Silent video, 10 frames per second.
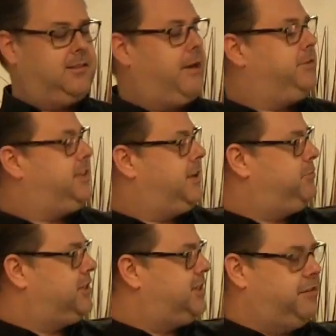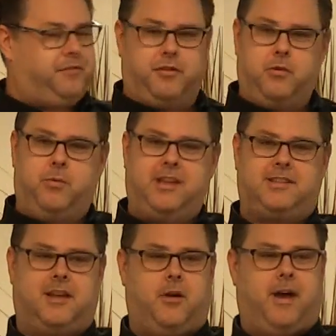that was him just a few
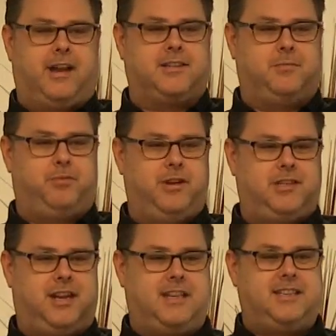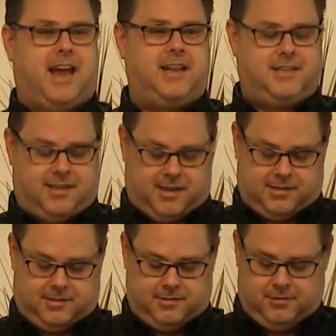weeks ago, actually, preaching. He's
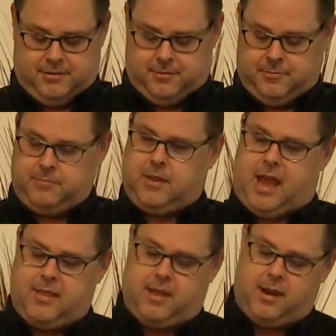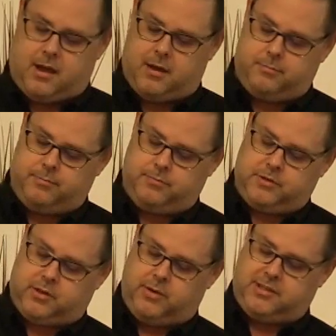96. And then, um,
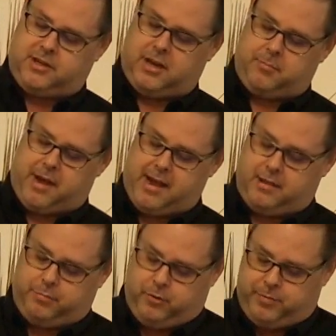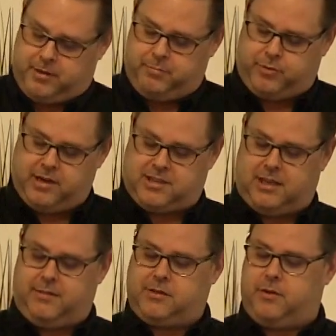so he stood up behind the pulpit and preached. He
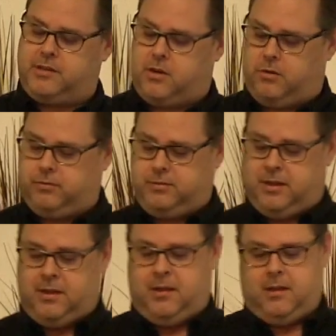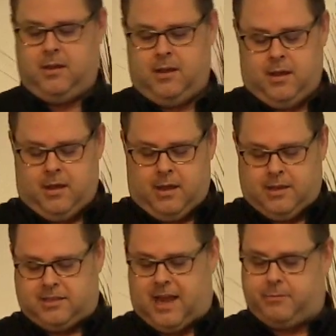lives on his own.
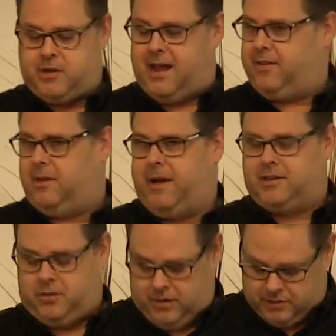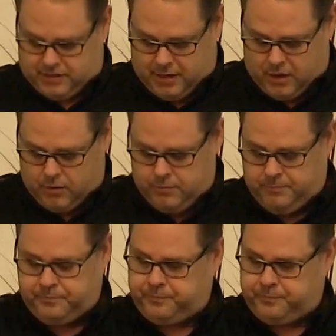Stopped driving about two years ago.